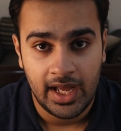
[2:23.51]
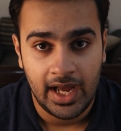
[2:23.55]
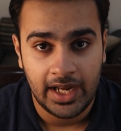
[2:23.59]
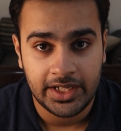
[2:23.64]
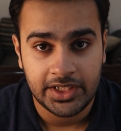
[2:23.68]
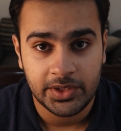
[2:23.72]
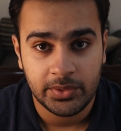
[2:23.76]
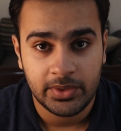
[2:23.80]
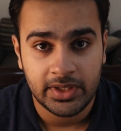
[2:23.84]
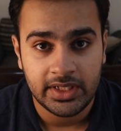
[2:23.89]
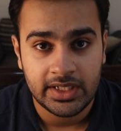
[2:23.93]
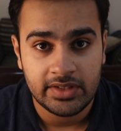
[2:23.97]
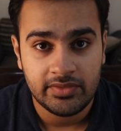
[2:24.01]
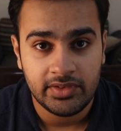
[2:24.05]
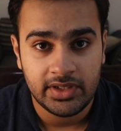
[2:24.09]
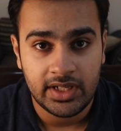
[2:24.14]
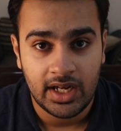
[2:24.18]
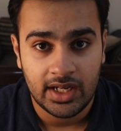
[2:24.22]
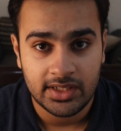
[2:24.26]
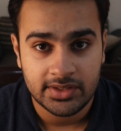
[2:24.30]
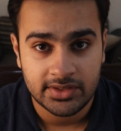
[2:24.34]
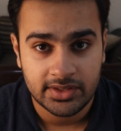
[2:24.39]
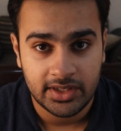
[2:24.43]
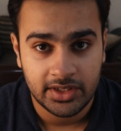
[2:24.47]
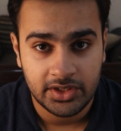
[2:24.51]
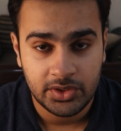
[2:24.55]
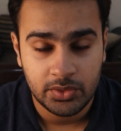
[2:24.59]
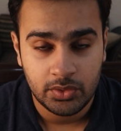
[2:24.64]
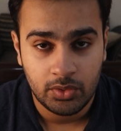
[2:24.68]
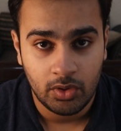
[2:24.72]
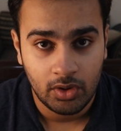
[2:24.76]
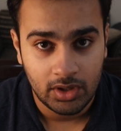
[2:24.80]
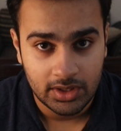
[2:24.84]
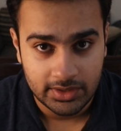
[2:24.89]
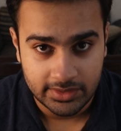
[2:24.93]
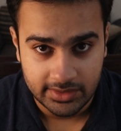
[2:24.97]
and you can even ask her to
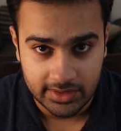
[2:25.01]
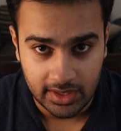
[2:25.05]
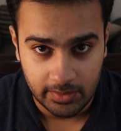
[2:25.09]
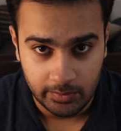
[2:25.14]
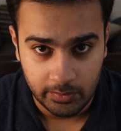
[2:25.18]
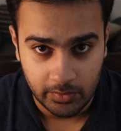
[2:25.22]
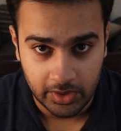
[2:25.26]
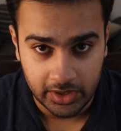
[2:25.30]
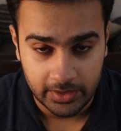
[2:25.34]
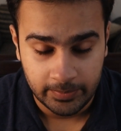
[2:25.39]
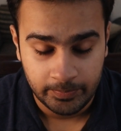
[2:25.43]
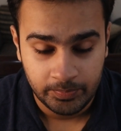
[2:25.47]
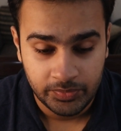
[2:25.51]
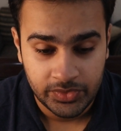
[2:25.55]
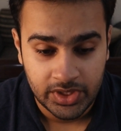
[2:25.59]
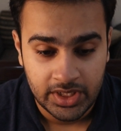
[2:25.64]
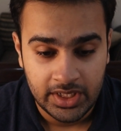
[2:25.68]
call someone.